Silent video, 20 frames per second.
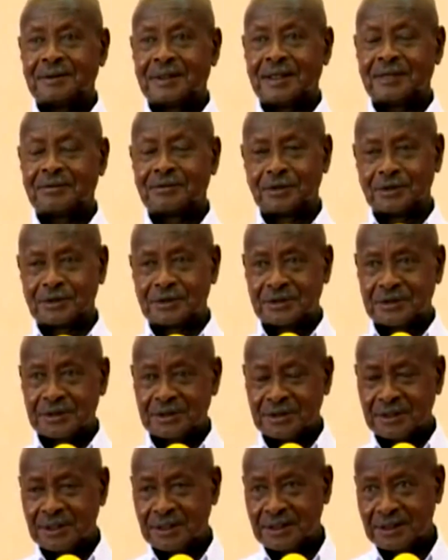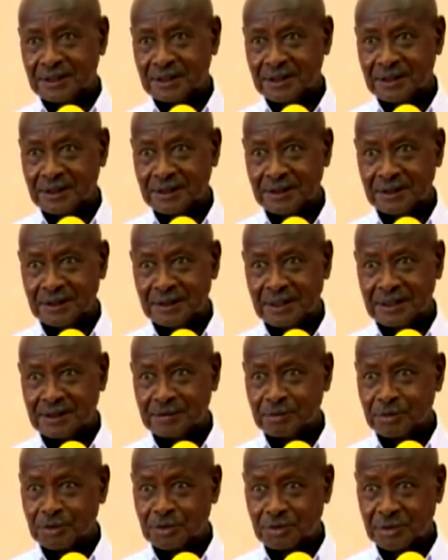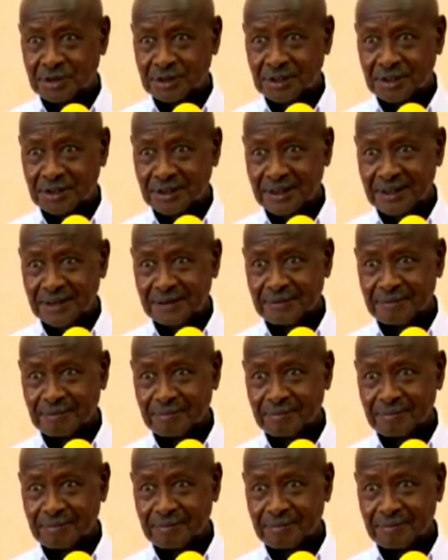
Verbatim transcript: I have not seen any administrator there